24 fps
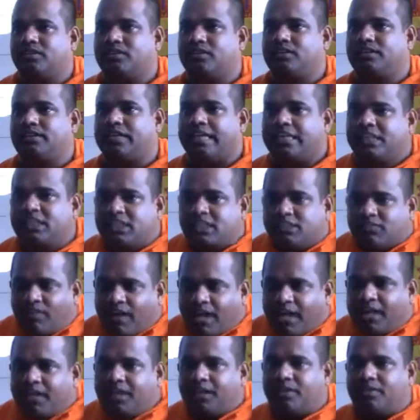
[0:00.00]
That's
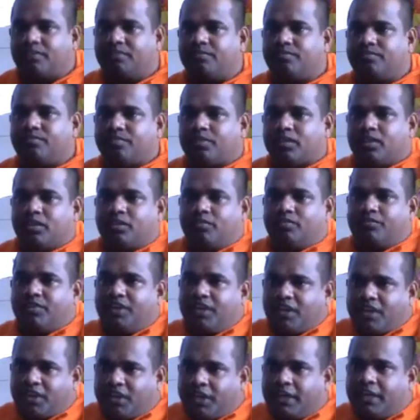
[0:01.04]
why
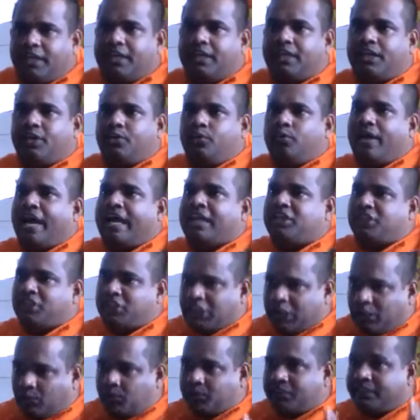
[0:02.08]
we need to
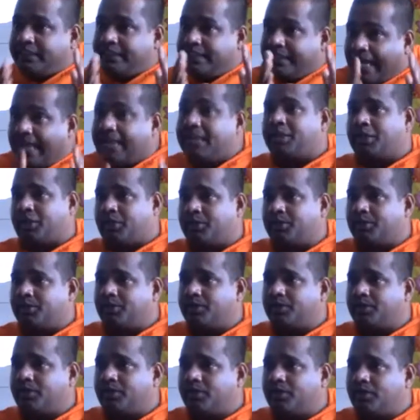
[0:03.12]
achieve that
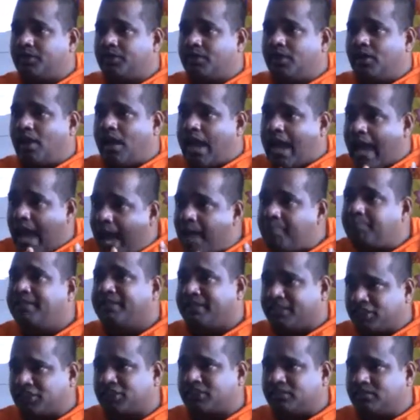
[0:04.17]

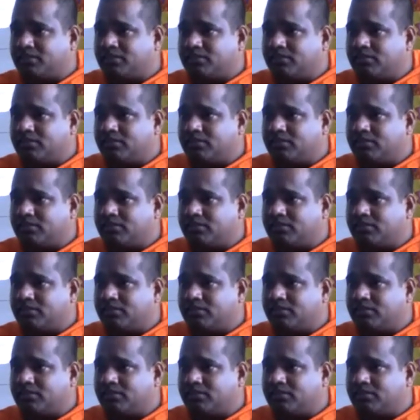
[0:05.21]
happiness.